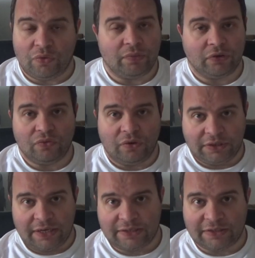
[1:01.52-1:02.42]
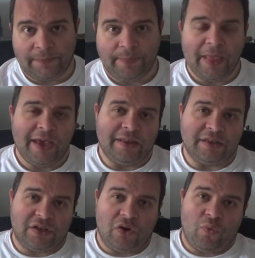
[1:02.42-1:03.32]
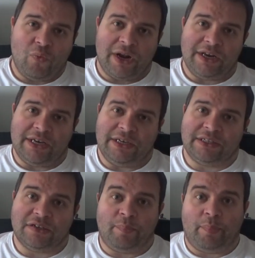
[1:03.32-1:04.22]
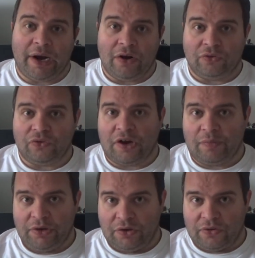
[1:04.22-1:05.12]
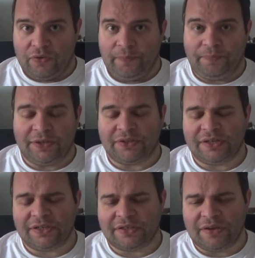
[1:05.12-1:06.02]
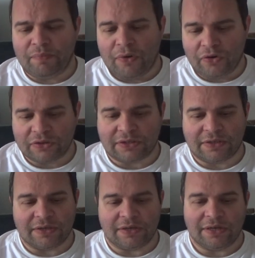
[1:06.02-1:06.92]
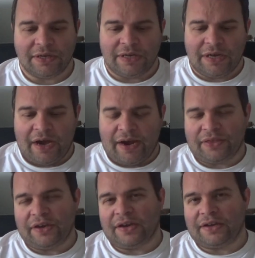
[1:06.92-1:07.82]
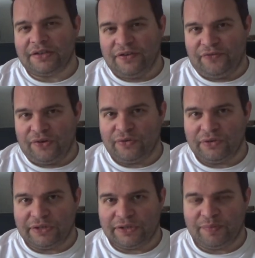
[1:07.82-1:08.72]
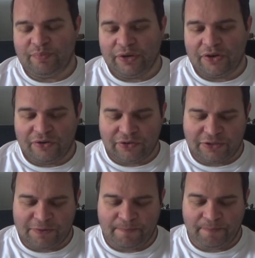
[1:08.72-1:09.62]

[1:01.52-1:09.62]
we will do all that. The second one is pilot to cabin crew. This is the most, I think, difficult, because